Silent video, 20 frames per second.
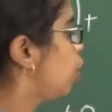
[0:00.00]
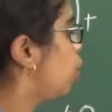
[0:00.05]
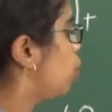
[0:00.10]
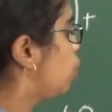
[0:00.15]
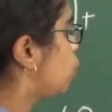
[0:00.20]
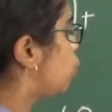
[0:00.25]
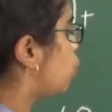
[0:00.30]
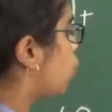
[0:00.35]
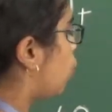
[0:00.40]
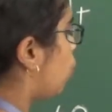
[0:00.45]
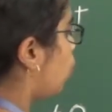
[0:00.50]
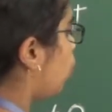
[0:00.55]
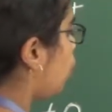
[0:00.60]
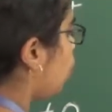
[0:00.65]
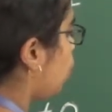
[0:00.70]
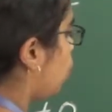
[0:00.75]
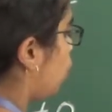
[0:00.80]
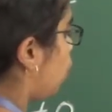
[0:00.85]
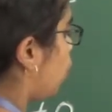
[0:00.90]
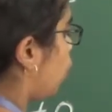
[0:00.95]

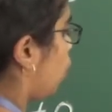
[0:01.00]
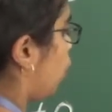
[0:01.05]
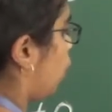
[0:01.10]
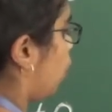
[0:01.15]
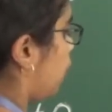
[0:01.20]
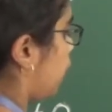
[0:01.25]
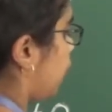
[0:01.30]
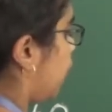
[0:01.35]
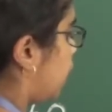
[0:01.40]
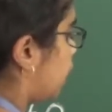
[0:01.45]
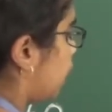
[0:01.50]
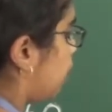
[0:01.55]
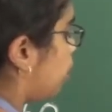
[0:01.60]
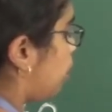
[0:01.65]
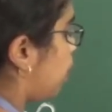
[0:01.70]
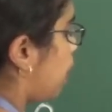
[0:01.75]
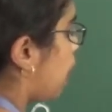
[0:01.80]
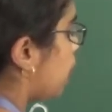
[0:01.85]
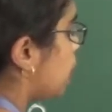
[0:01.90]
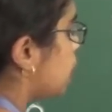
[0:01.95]
So, it
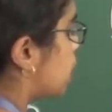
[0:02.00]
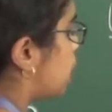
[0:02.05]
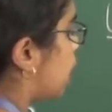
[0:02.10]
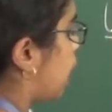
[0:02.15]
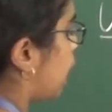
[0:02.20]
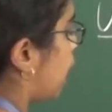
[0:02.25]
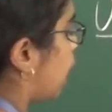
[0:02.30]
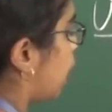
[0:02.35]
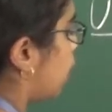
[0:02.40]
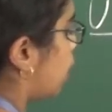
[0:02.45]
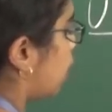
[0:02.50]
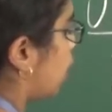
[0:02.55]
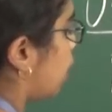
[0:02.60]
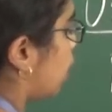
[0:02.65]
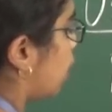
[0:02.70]
implies that